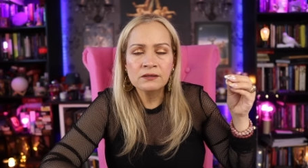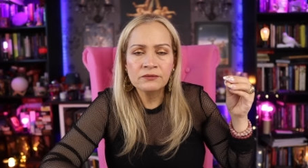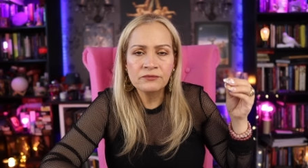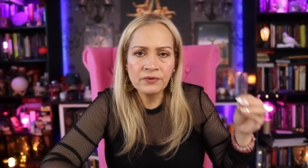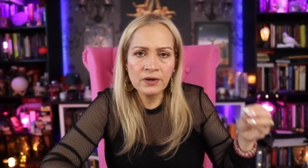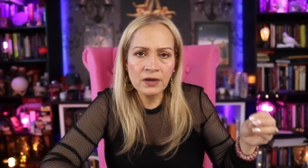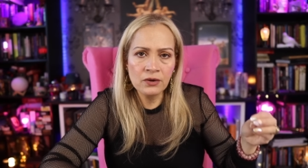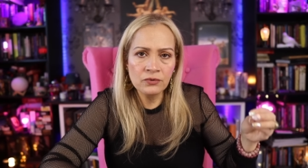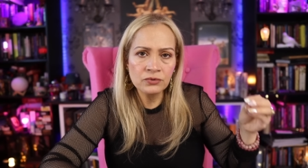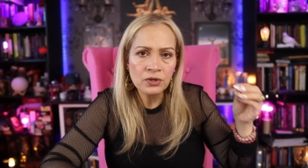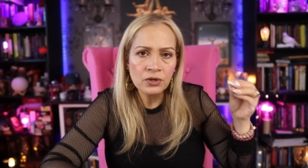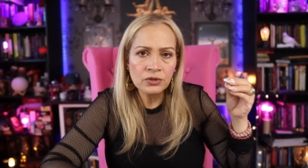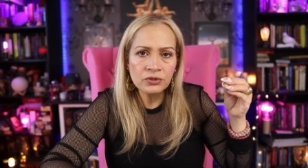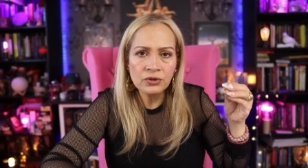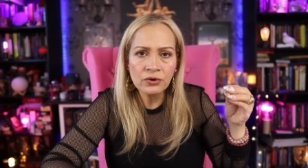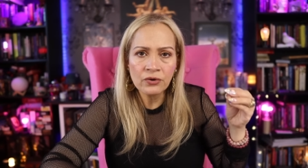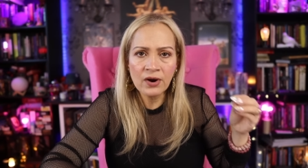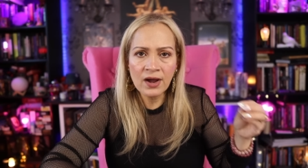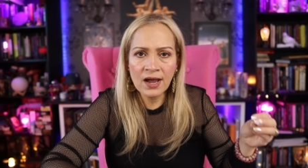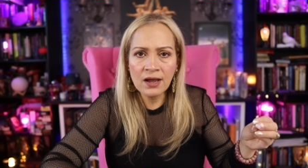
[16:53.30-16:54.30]
around
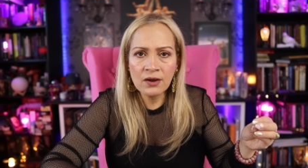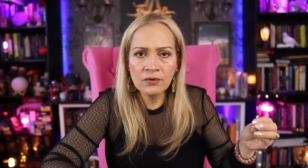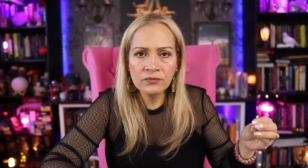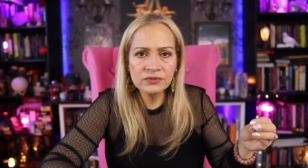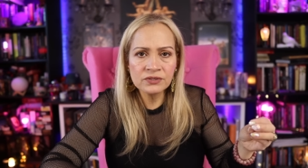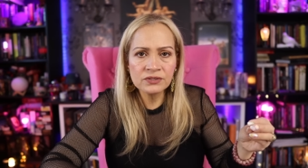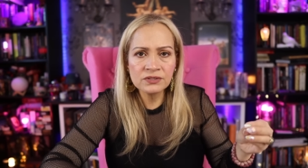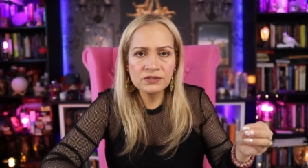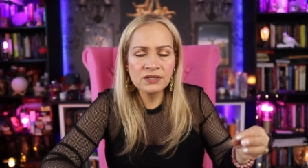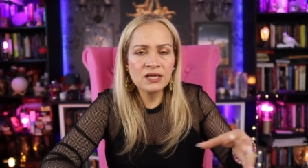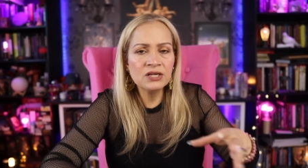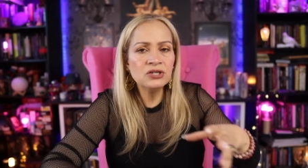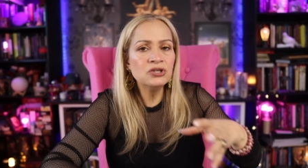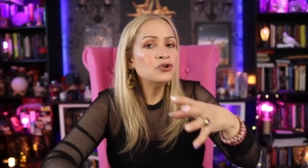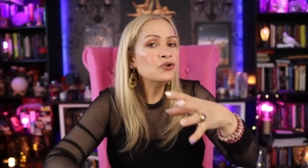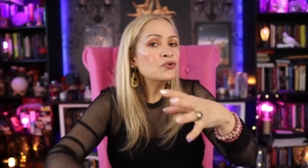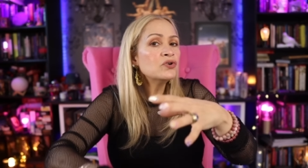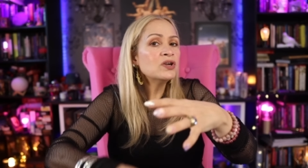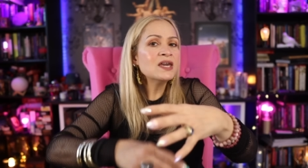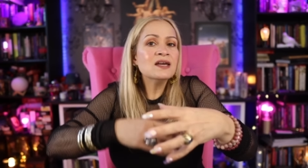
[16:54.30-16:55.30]
your house and
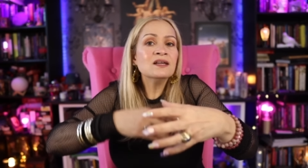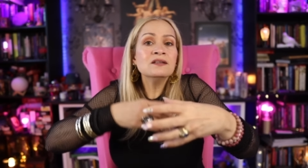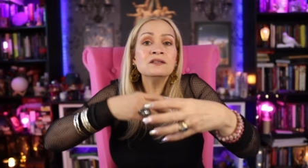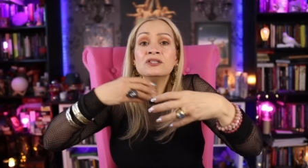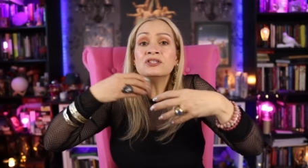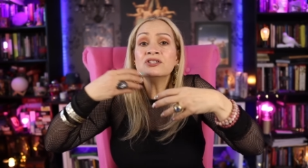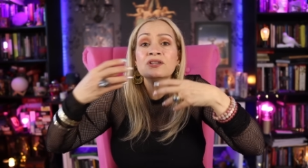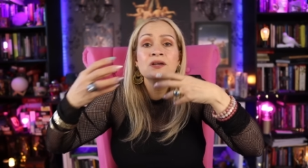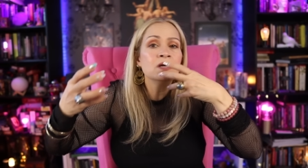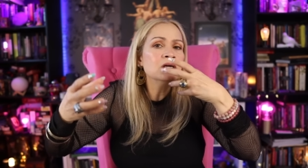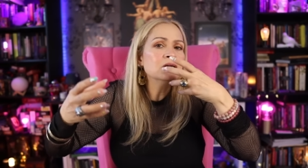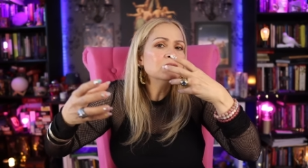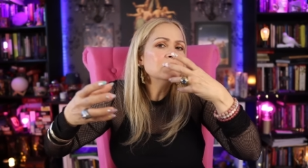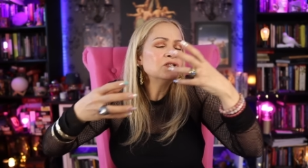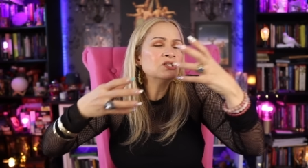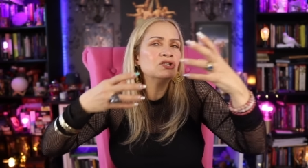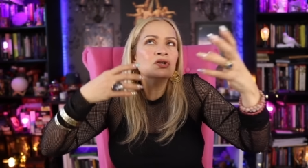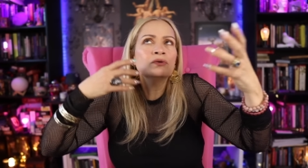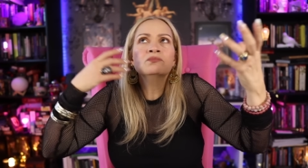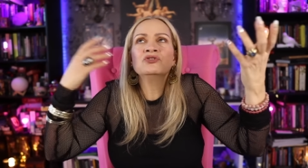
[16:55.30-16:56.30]
you can chant
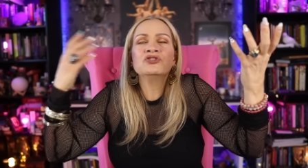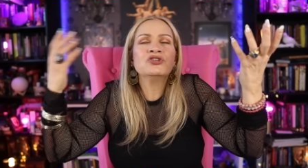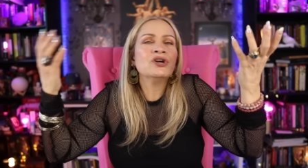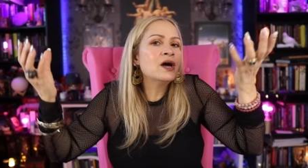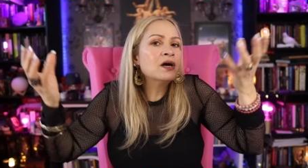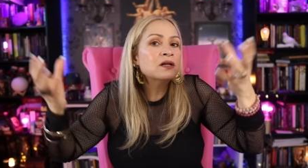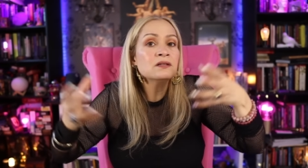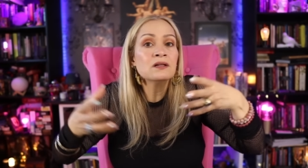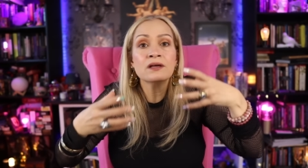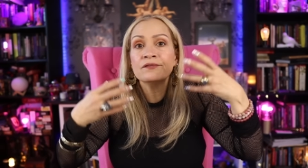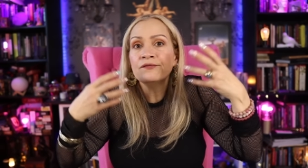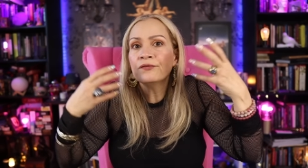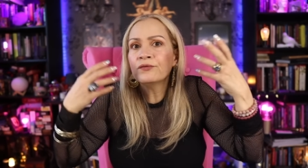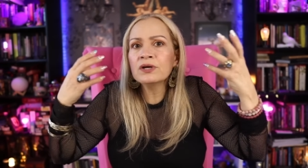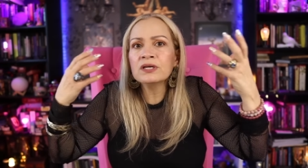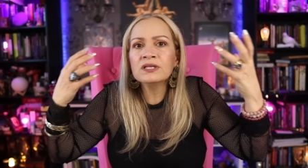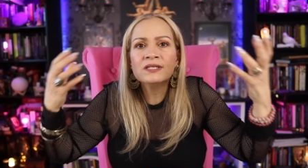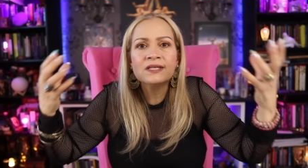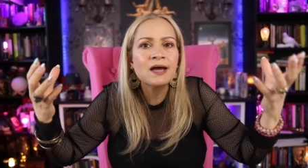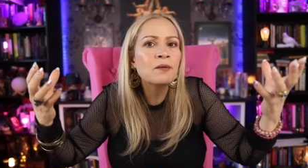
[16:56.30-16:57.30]
some chant, like for
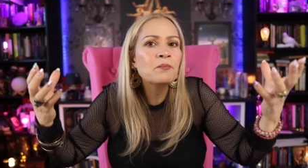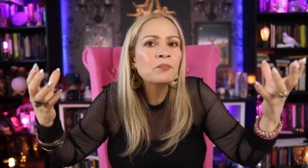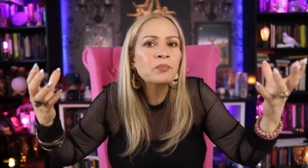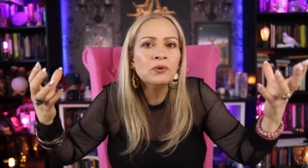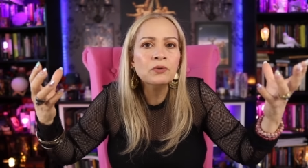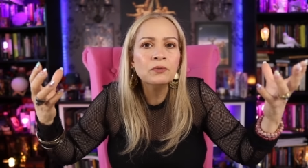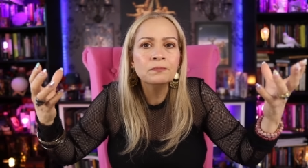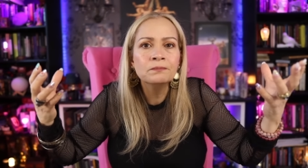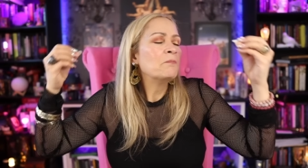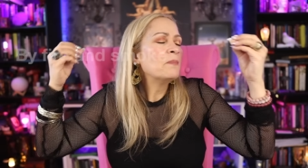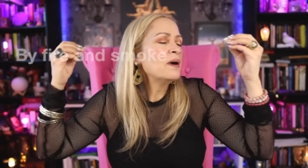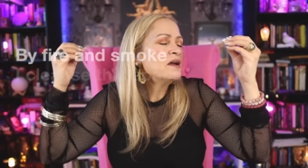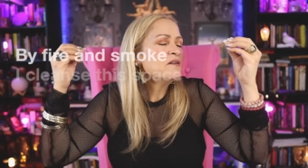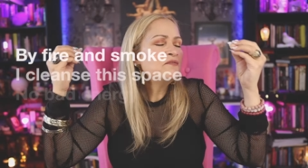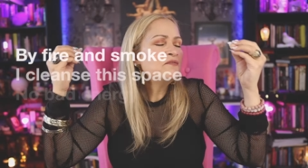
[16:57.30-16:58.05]
example, by